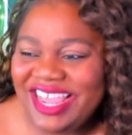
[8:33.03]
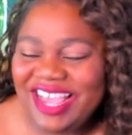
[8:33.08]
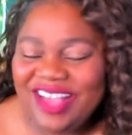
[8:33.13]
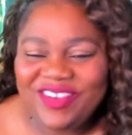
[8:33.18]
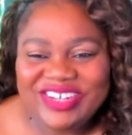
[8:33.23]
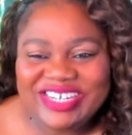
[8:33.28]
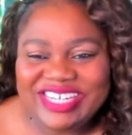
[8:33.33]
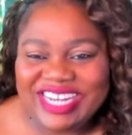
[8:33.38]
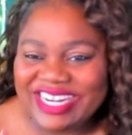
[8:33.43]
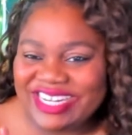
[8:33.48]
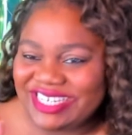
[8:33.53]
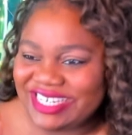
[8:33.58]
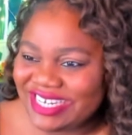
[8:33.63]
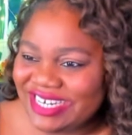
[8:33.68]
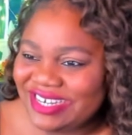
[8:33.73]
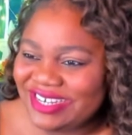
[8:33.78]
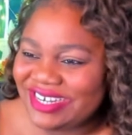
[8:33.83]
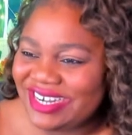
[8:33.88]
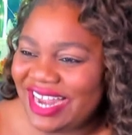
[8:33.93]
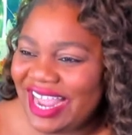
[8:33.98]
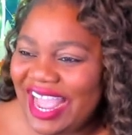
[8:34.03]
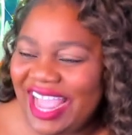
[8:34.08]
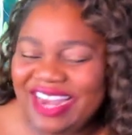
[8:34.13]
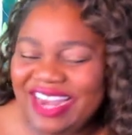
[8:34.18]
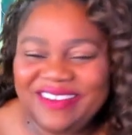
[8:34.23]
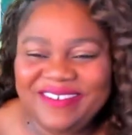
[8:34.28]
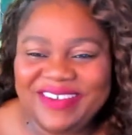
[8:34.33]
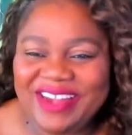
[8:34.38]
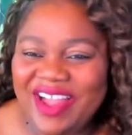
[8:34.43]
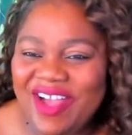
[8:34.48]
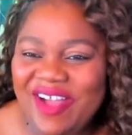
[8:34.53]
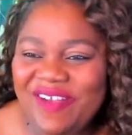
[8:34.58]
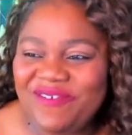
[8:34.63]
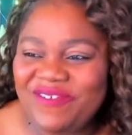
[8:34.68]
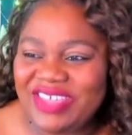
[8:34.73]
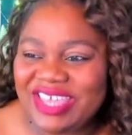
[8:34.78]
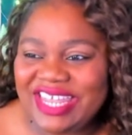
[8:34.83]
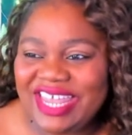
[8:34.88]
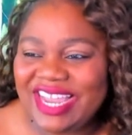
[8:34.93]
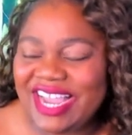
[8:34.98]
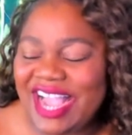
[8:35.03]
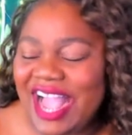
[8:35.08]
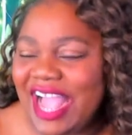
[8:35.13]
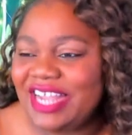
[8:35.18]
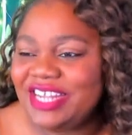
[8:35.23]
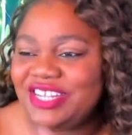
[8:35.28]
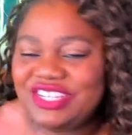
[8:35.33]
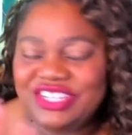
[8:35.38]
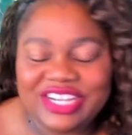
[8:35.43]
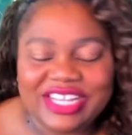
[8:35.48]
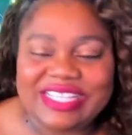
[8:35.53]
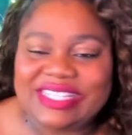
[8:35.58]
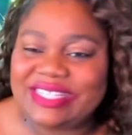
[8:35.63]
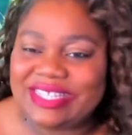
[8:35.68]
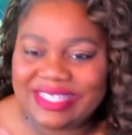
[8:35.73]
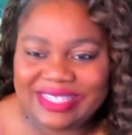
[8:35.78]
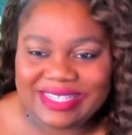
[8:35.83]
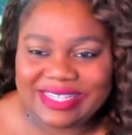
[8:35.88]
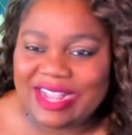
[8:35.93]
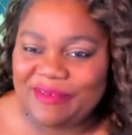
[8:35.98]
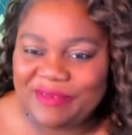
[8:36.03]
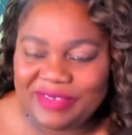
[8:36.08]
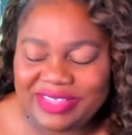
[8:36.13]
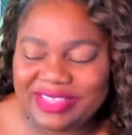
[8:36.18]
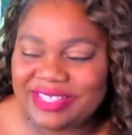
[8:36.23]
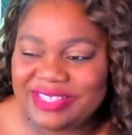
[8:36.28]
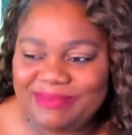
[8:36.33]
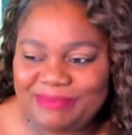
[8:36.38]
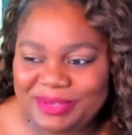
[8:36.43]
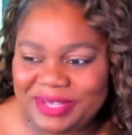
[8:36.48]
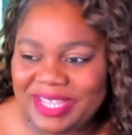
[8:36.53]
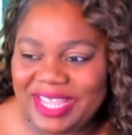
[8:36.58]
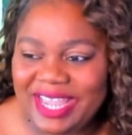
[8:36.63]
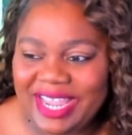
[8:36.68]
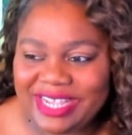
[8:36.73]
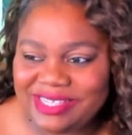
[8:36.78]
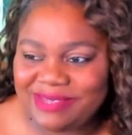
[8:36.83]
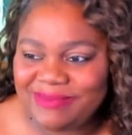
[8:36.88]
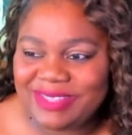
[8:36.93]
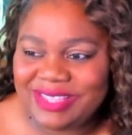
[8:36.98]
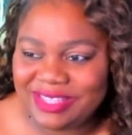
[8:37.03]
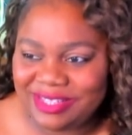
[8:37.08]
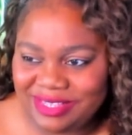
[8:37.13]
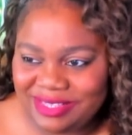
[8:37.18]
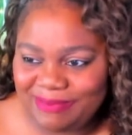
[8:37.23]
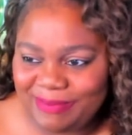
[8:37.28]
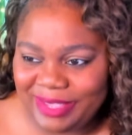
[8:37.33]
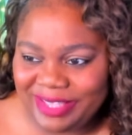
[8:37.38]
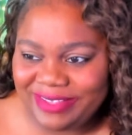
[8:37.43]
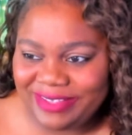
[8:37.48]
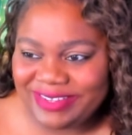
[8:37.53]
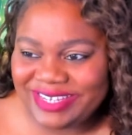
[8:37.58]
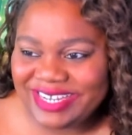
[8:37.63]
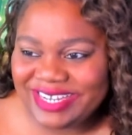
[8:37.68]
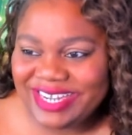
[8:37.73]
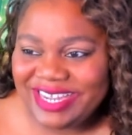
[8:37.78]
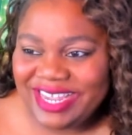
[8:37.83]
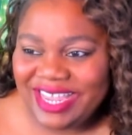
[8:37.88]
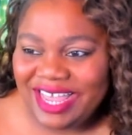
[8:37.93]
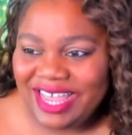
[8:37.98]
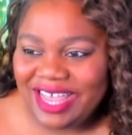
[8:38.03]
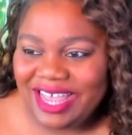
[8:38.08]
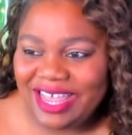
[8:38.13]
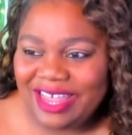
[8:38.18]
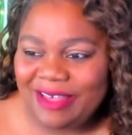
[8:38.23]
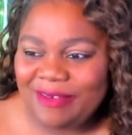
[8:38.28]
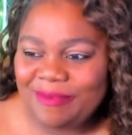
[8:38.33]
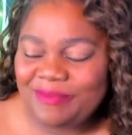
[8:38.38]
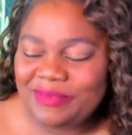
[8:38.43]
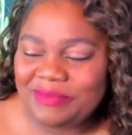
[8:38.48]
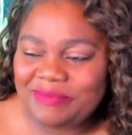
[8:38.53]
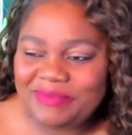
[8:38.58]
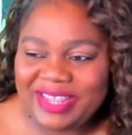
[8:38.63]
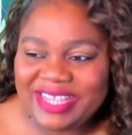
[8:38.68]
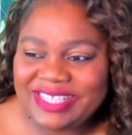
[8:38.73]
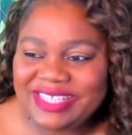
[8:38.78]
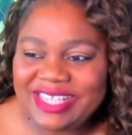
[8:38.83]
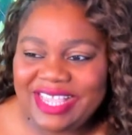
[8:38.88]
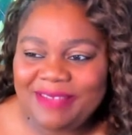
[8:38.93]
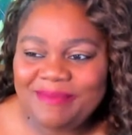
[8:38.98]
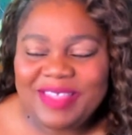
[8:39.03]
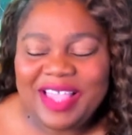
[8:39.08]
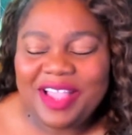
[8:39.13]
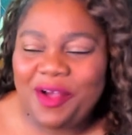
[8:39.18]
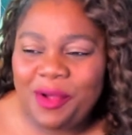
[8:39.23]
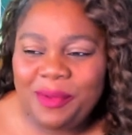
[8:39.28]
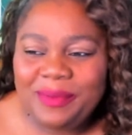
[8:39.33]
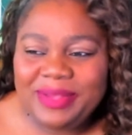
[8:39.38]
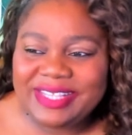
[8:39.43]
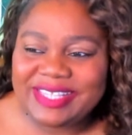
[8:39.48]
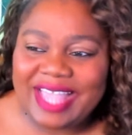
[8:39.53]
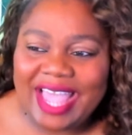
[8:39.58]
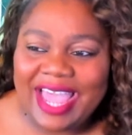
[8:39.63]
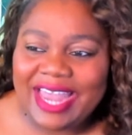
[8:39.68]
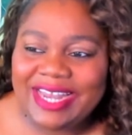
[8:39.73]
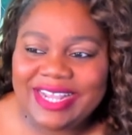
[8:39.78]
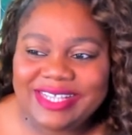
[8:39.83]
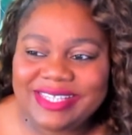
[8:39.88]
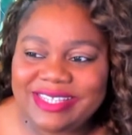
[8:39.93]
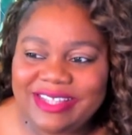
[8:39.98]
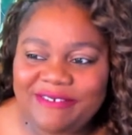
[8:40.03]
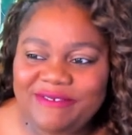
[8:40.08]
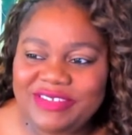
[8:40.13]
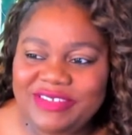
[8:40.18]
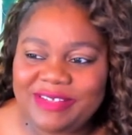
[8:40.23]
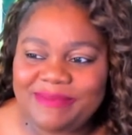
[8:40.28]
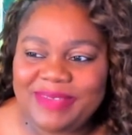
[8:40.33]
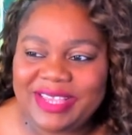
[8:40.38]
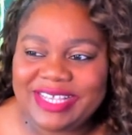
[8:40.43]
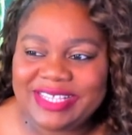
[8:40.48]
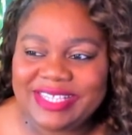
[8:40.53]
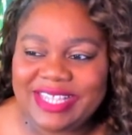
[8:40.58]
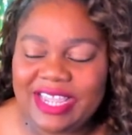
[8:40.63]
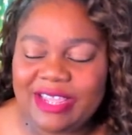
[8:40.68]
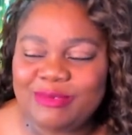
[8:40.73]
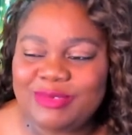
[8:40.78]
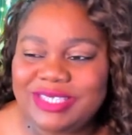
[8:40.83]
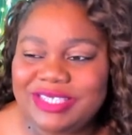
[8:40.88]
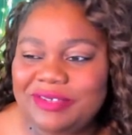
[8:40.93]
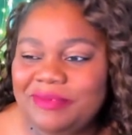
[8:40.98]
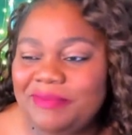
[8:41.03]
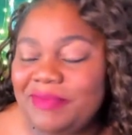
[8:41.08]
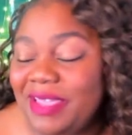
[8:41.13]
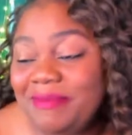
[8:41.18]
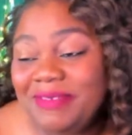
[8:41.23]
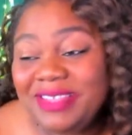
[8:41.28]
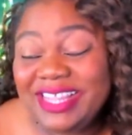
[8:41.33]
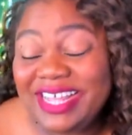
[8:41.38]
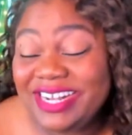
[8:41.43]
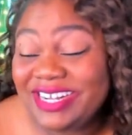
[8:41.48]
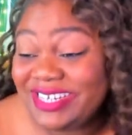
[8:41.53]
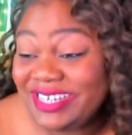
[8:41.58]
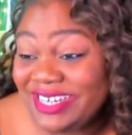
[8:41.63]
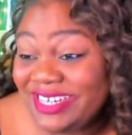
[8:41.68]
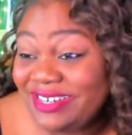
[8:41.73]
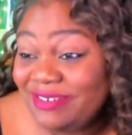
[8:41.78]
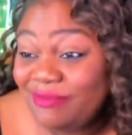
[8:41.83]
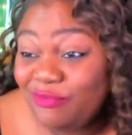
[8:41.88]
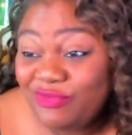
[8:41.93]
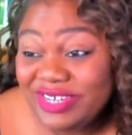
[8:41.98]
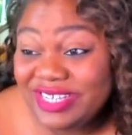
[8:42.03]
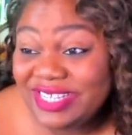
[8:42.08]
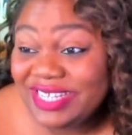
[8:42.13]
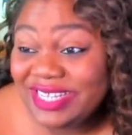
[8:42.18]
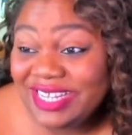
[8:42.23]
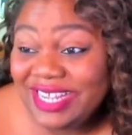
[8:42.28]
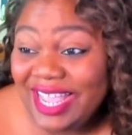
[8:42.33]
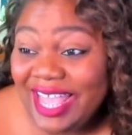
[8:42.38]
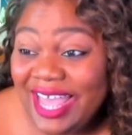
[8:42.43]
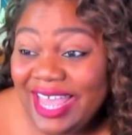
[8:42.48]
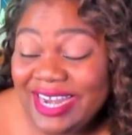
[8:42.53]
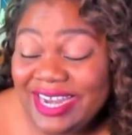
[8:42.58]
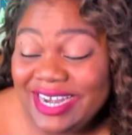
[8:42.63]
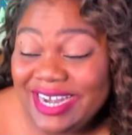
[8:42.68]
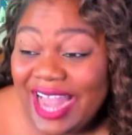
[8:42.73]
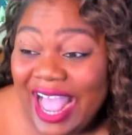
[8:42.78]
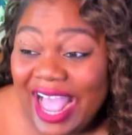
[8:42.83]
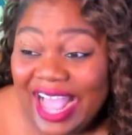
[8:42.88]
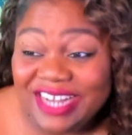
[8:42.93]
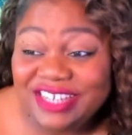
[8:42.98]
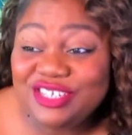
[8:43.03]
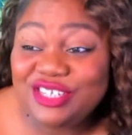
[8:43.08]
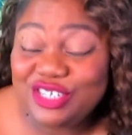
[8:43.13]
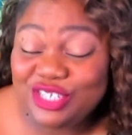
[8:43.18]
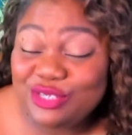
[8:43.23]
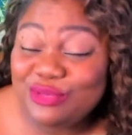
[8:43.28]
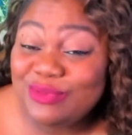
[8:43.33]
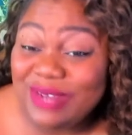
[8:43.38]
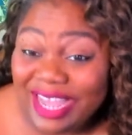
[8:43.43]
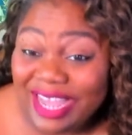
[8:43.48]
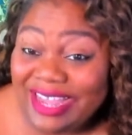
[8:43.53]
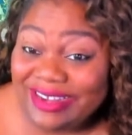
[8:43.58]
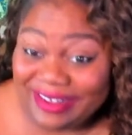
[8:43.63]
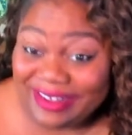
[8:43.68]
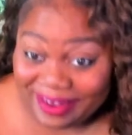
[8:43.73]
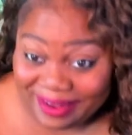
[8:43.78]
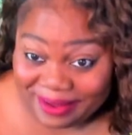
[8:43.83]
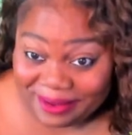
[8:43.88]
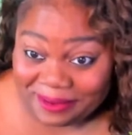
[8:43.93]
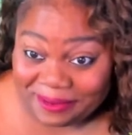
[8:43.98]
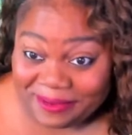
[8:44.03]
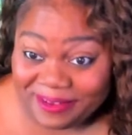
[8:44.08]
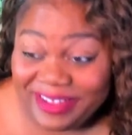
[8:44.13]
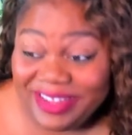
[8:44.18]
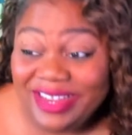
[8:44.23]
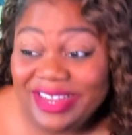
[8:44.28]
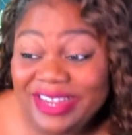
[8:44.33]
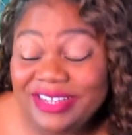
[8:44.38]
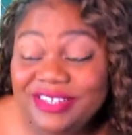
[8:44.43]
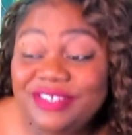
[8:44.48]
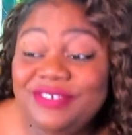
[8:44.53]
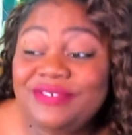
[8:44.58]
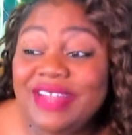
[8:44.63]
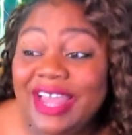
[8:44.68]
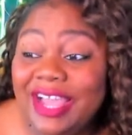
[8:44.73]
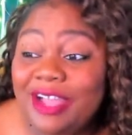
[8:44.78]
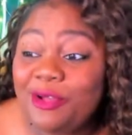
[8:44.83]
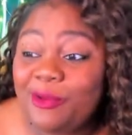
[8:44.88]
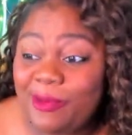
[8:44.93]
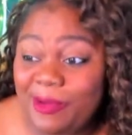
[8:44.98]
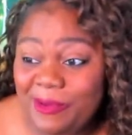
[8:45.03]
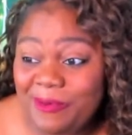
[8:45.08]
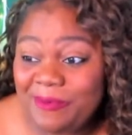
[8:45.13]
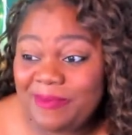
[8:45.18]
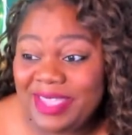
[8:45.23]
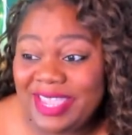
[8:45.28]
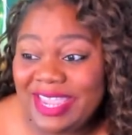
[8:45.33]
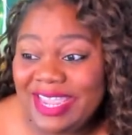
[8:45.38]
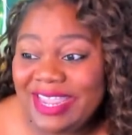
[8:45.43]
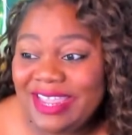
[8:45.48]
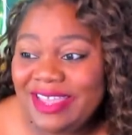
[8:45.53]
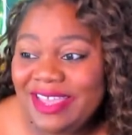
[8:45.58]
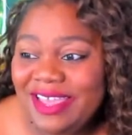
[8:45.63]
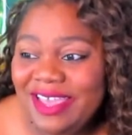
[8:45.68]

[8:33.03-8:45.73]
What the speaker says: Which I don't know, I feel like I just discovered this bookcase with this build. But base game, they always adding stuff to base game, so maybe they did recently add it. I do not know. Do not quote me.